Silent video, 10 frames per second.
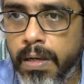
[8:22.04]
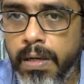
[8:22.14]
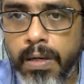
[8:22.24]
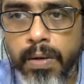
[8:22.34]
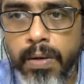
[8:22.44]

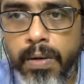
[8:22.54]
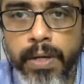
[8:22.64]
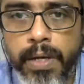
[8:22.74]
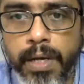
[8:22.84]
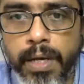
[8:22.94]

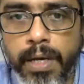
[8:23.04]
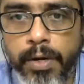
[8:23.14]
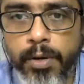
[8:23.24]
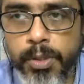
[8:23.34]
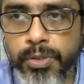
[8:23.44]
Okay. Are you
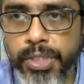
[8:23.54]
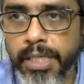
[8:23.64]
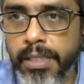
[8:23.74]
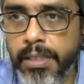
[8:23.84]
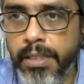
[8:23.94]
able to see?
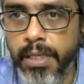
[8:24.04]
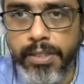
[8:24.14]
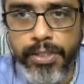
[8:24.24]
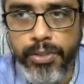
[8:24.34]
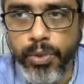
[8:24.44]
I
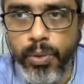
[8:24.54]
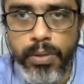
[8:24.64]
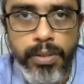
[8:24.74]
think so. Okay.